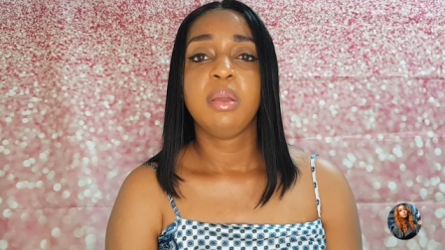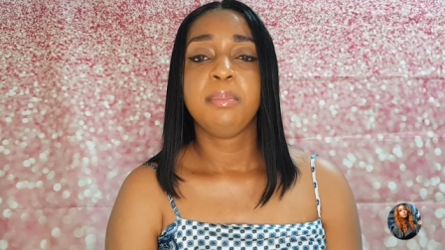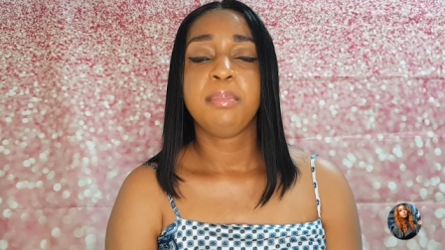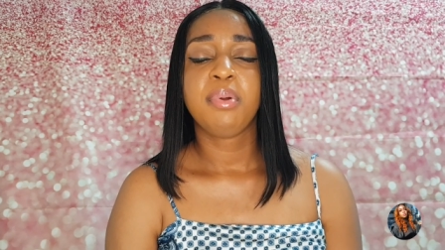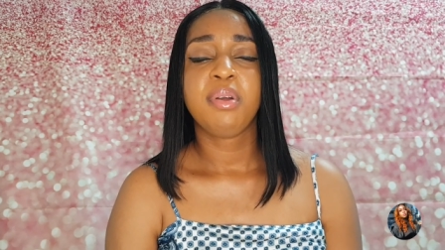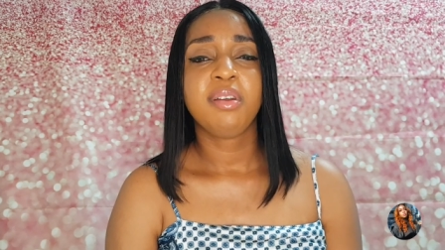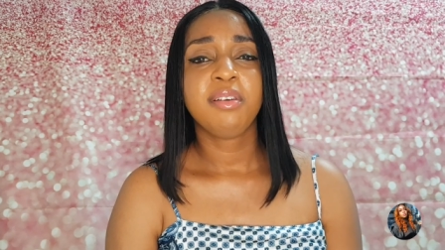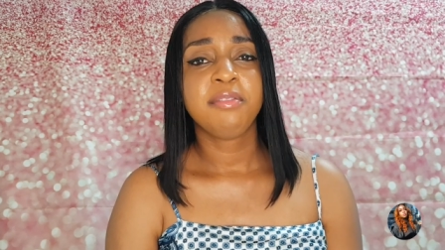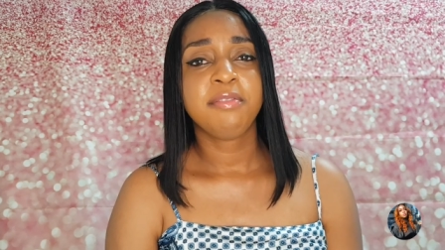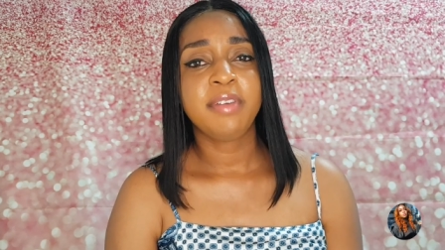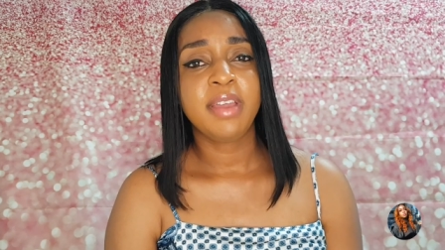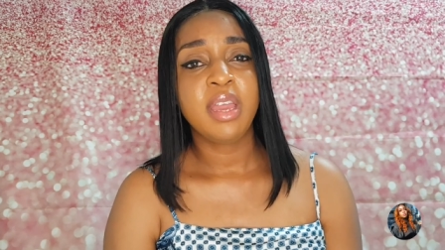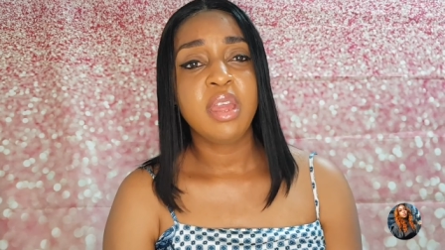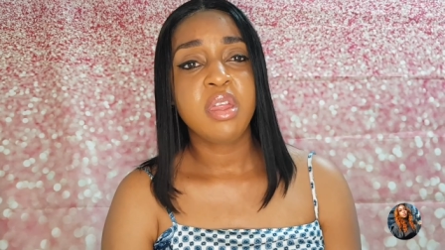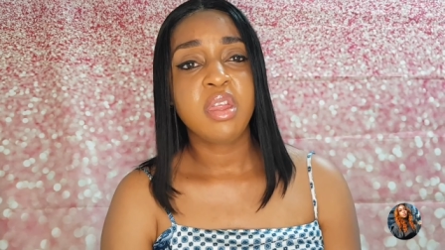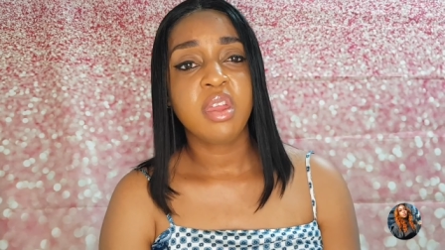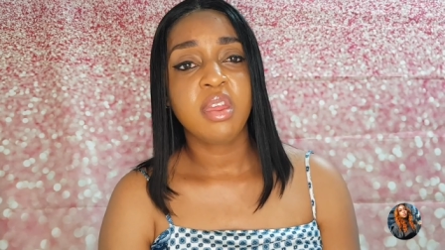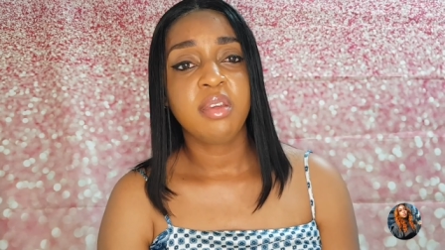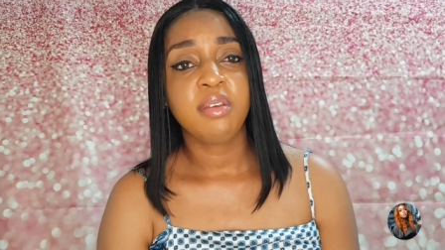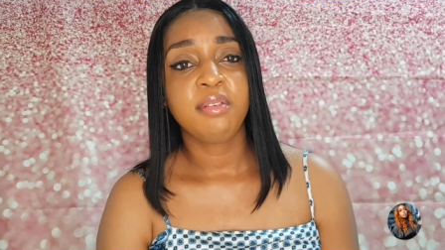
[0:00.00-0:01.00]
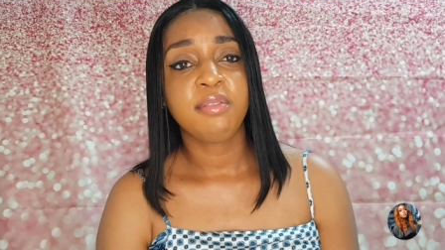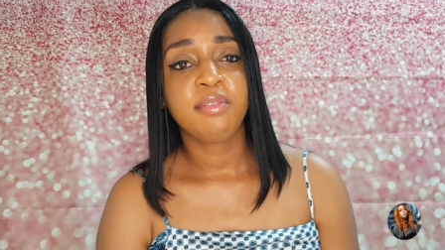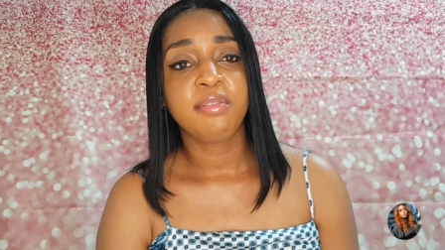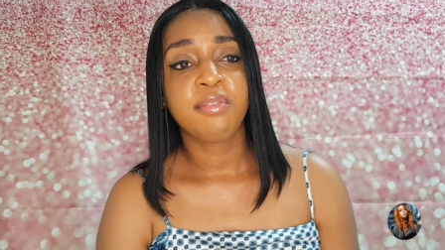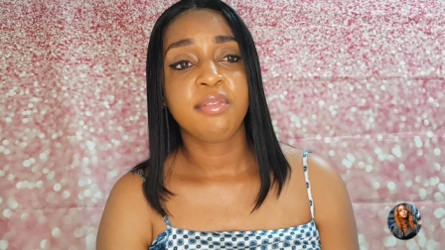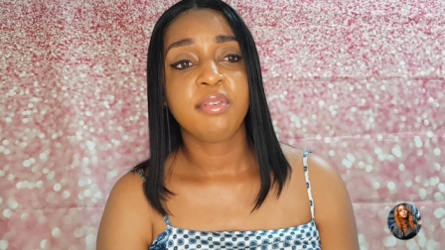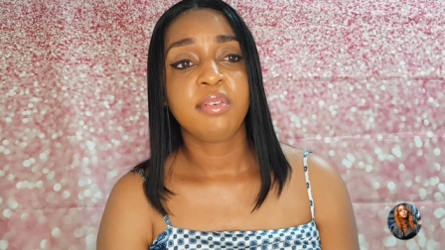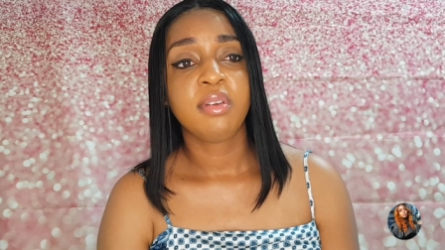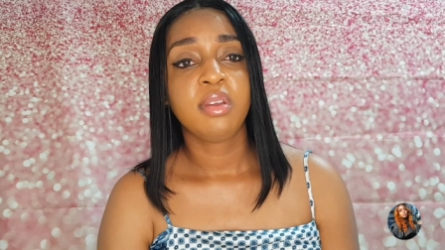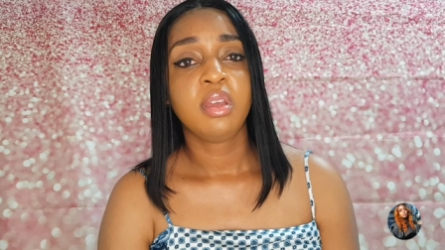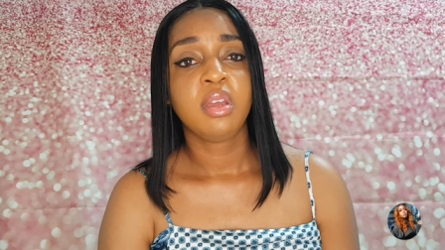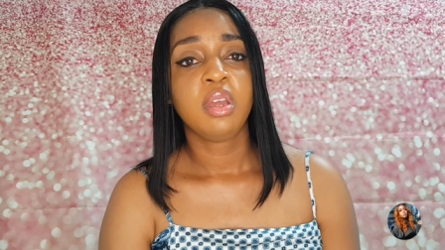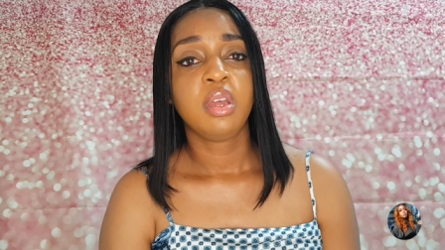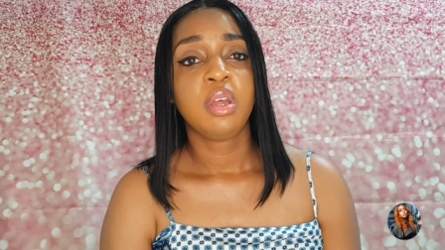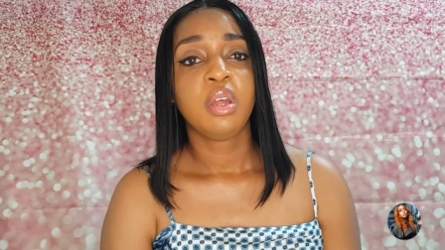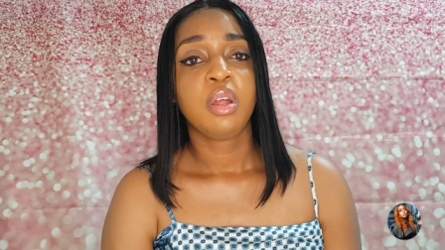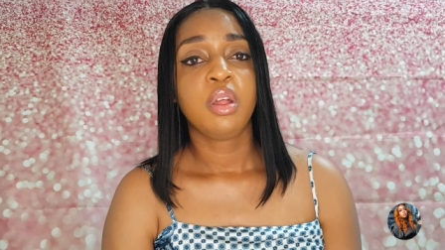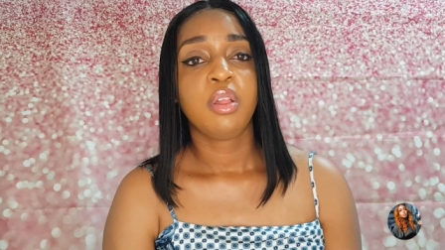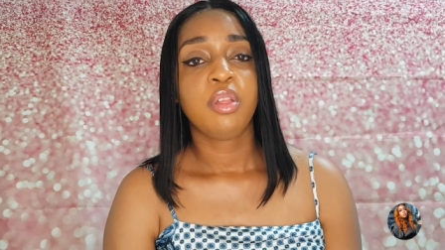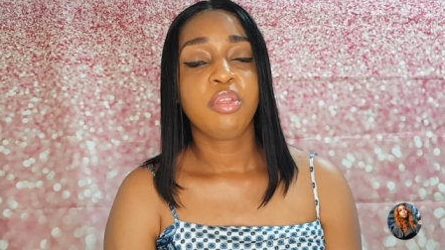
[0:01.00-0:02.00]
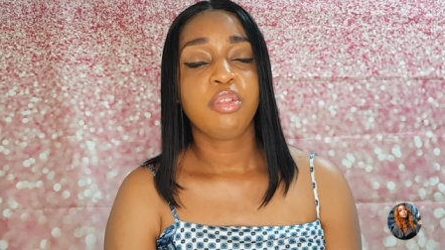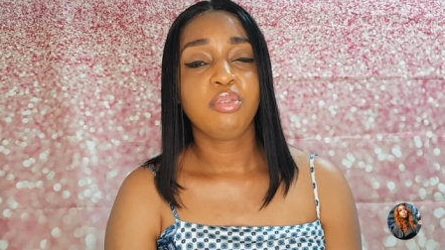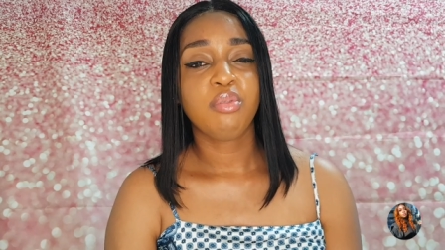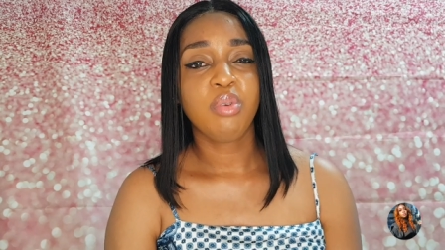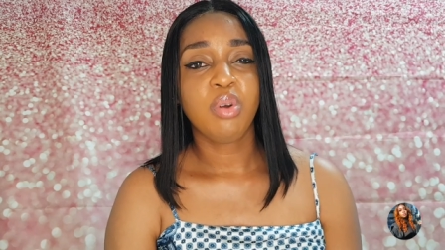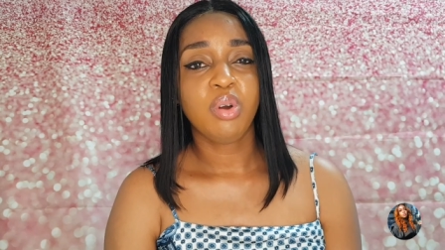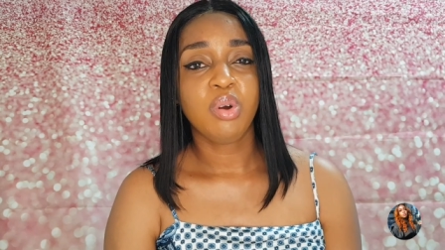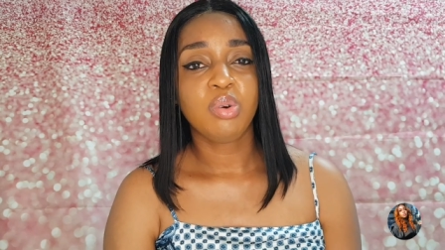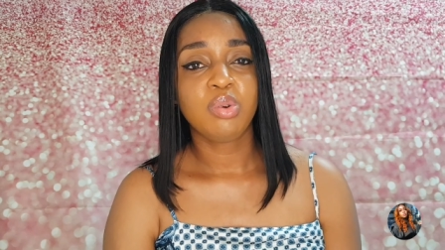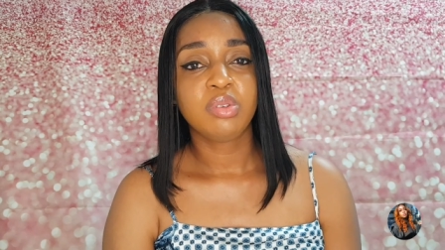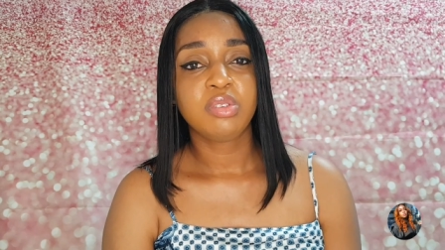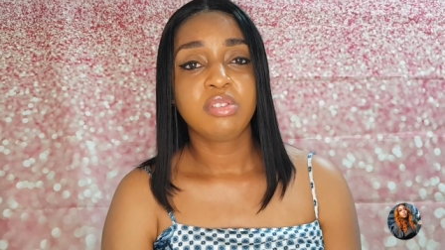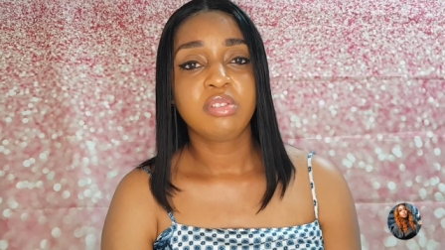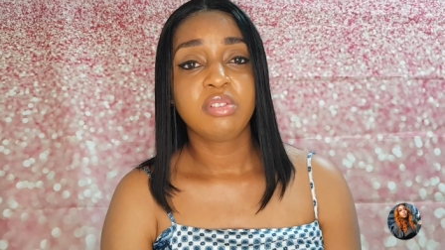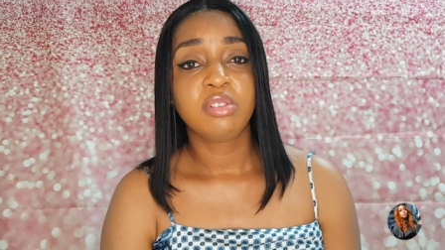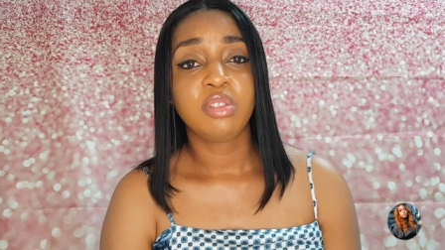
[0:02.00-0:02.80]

pervasive throughout